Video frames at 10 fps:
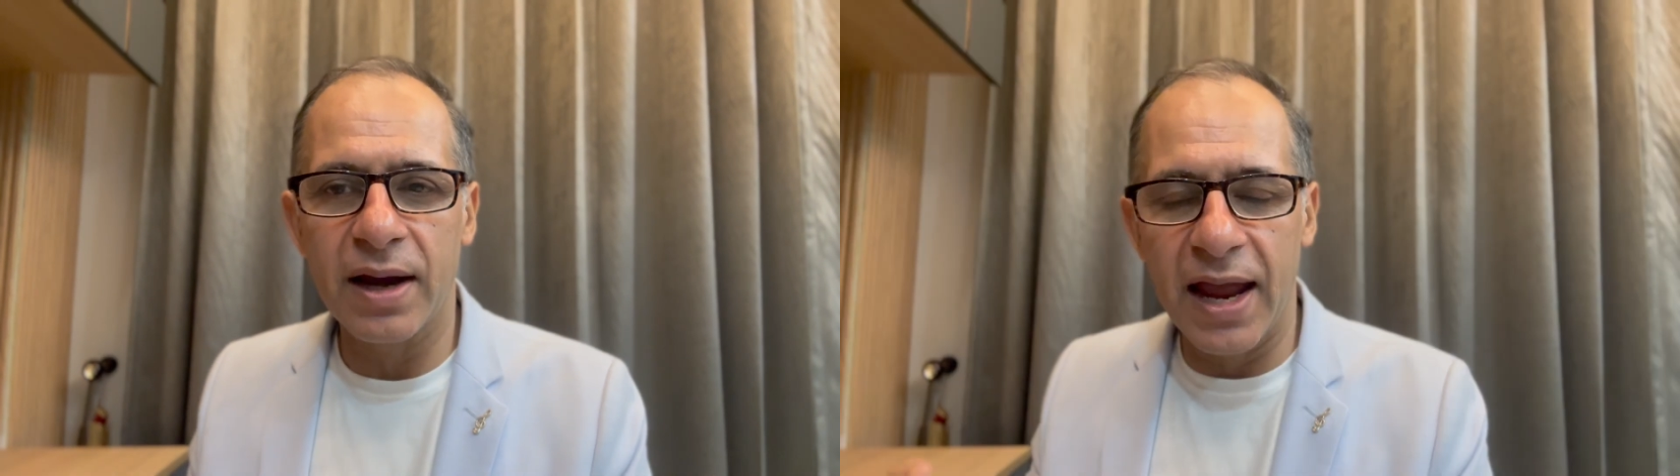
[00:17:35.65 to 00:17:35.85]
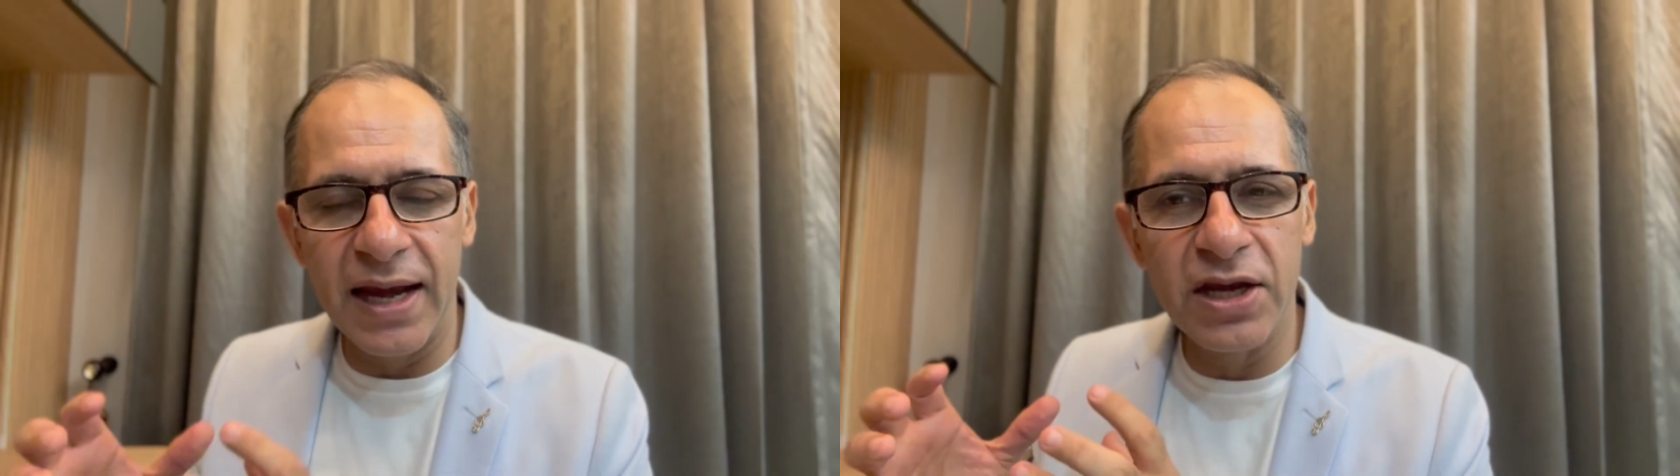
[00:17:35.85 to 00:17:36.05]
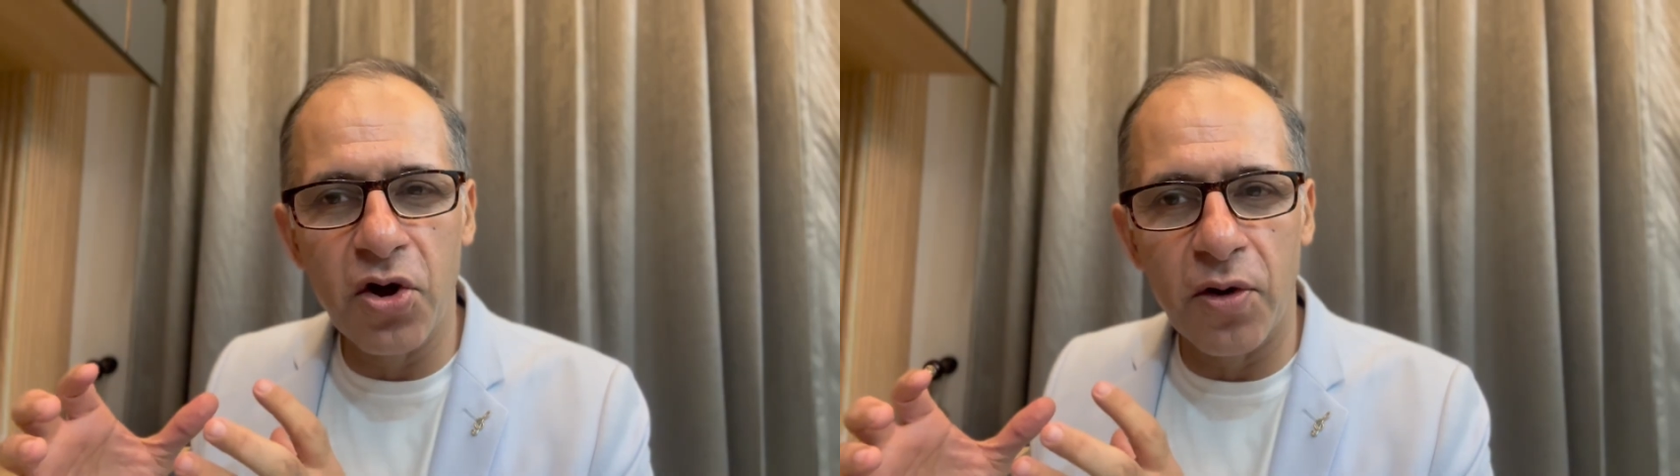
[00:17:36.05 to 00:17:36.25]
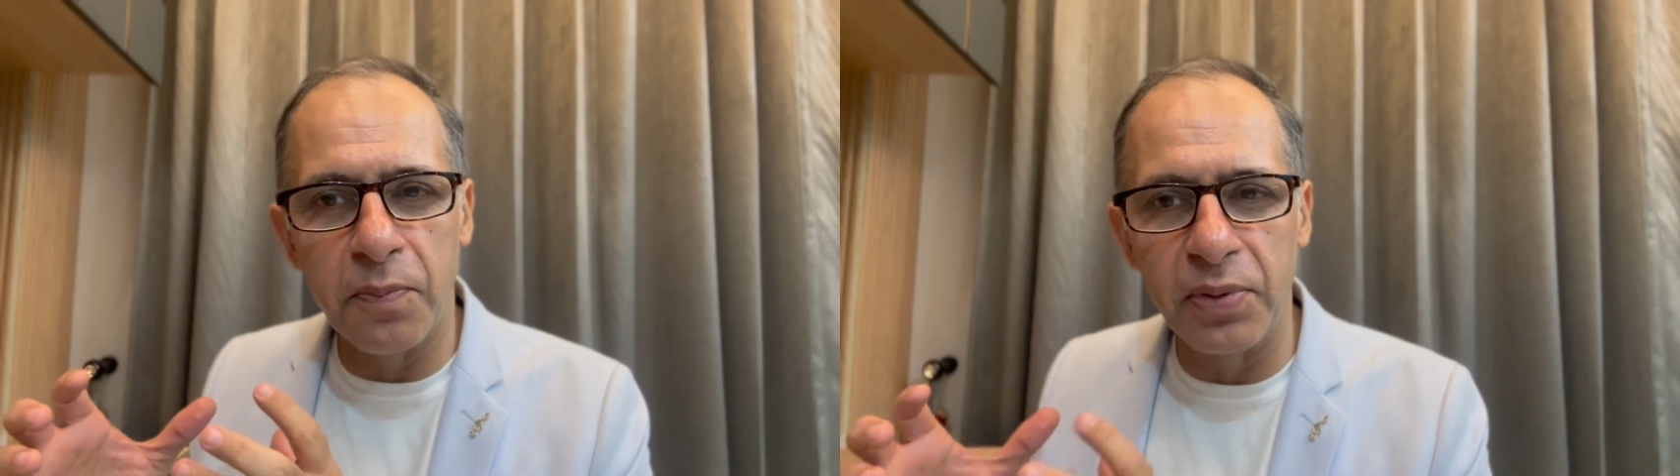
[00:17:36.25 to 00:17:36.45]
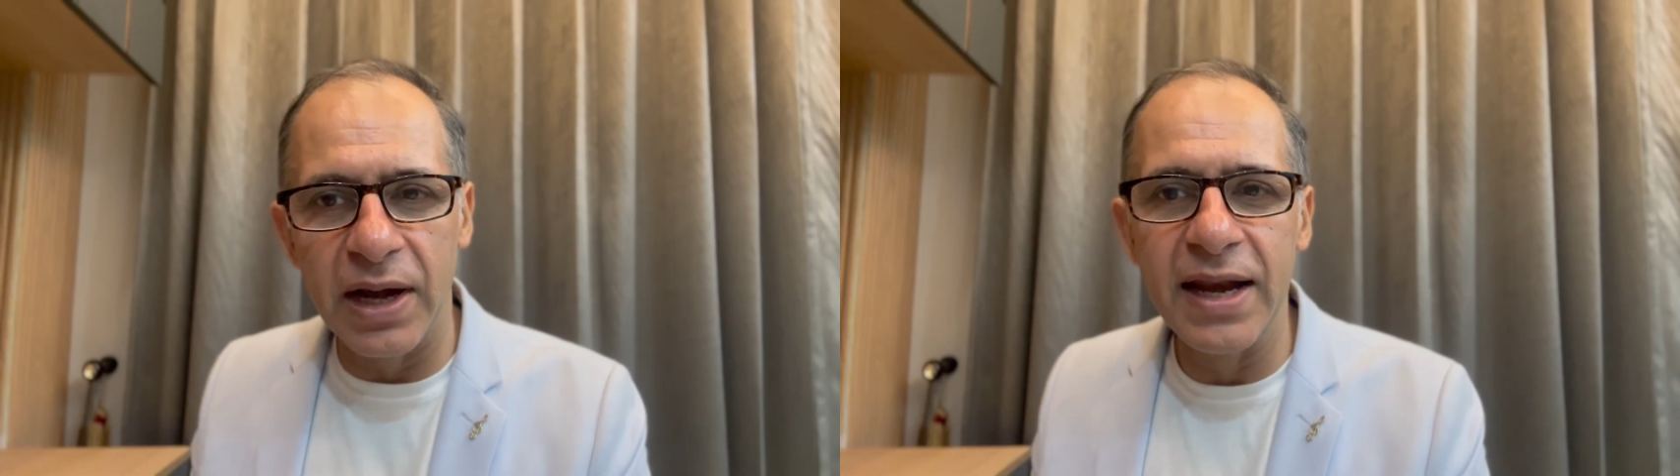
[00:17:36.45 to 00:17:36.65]
in your
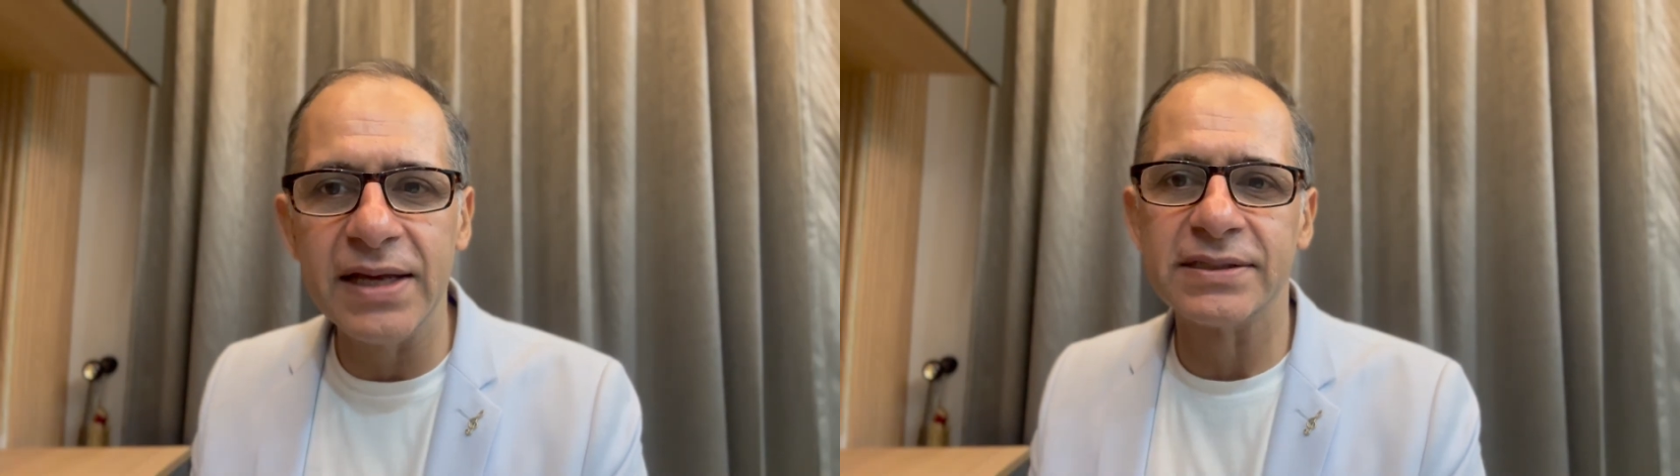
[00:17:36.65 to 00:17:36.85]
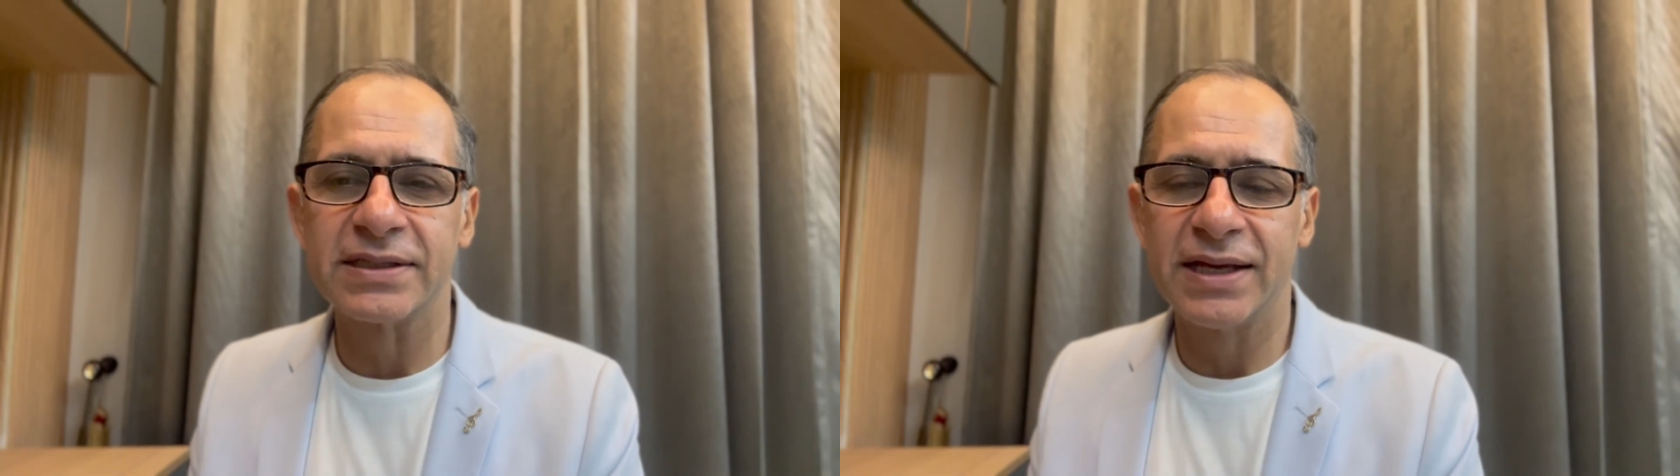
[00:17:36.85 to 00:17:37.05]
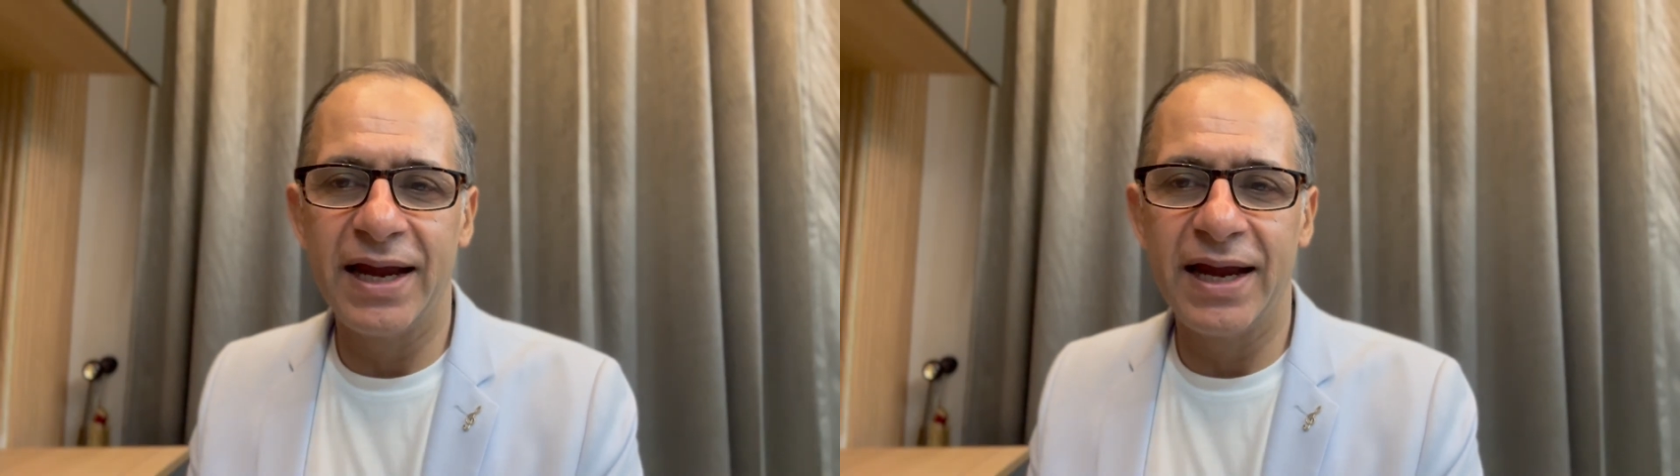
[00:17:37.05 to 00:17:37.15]
brilliance,